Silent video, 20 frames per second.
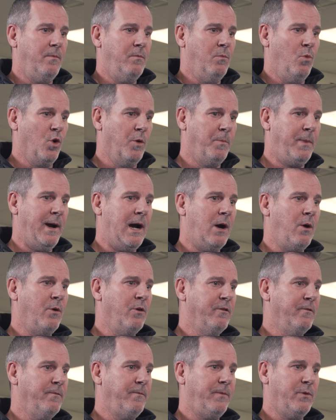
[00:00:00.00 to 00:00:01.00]
more
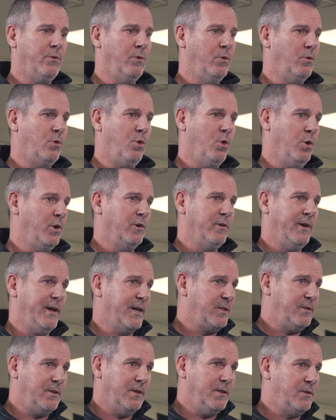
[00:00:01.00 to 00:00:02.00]
power through corner
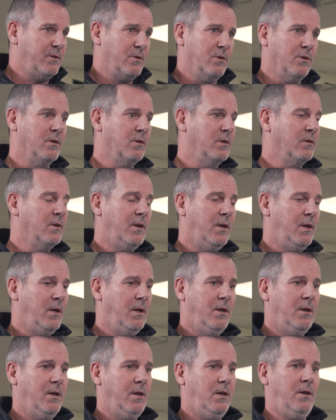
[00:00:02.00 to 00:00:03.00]
exits, or,
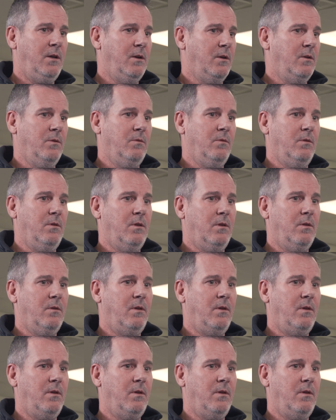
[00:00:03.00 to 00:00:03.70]
you know,